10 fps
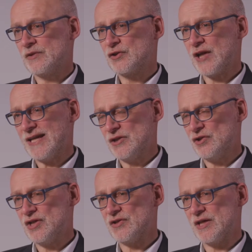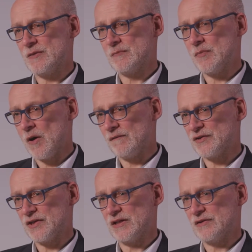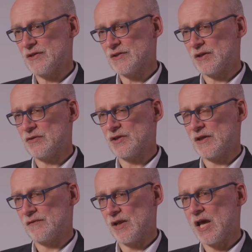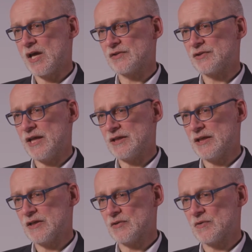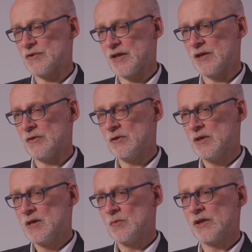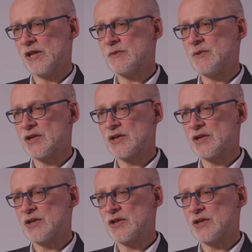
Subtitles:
changes in poverty in this country over the last 10 years or so. We're going to be